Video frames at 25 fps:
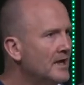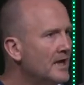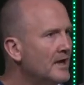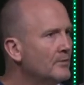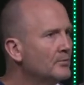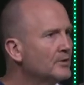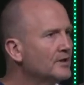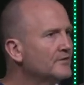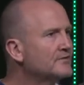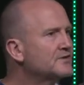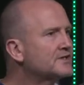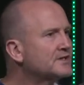
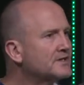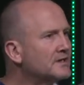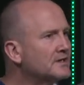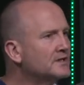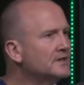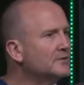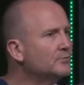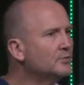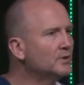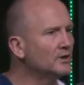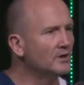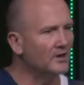And what I've
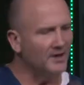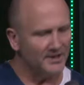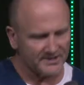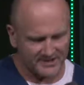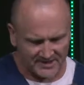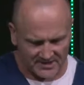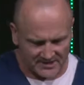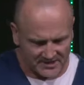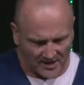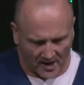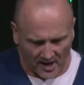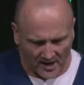suddenly
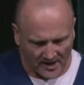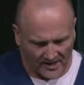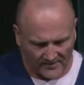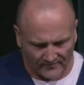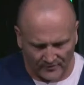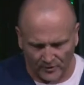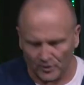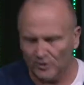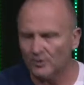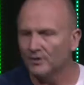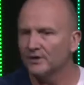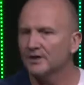realized is I
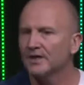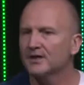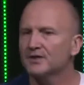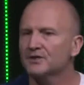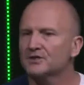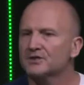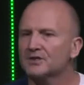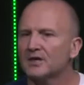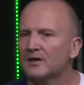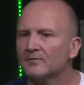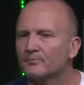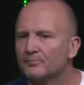haven't got
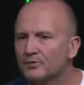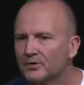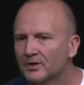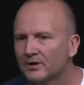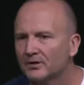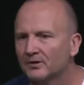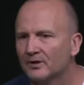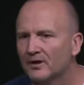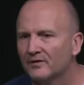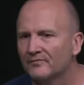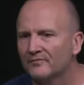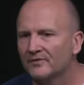unashamed
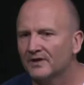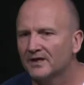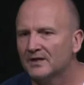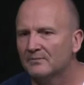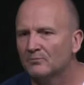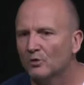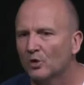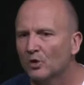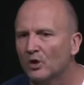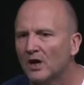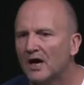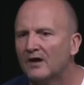prayer life
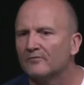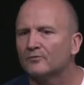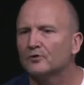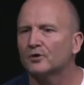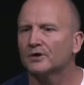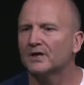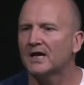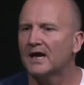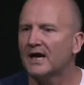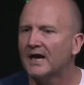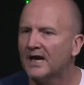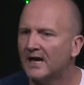anymore. I've
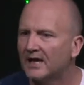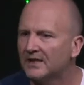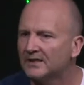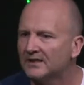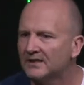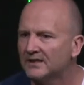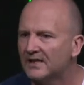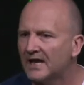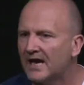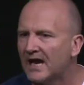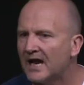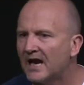got a
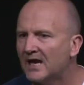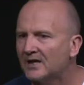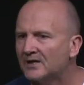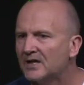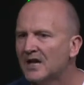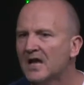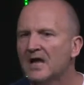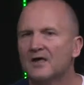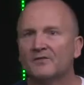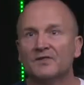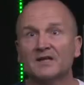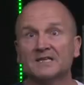hardened heart
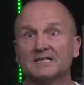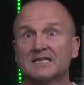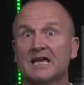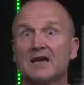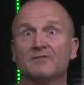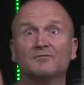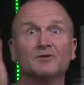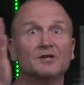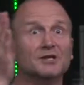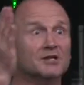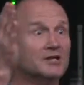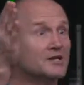that's
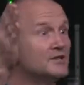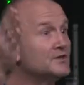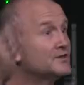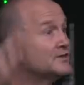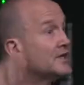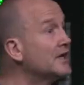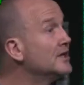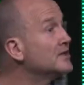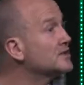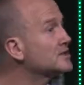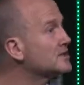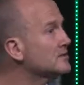having a
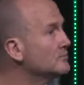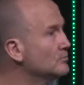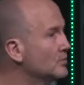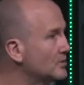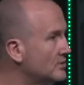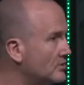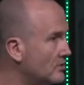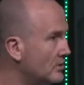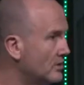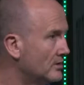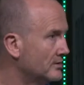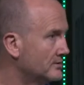contention
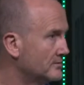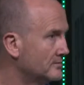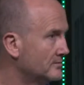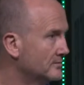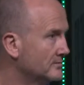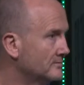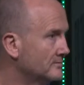with God.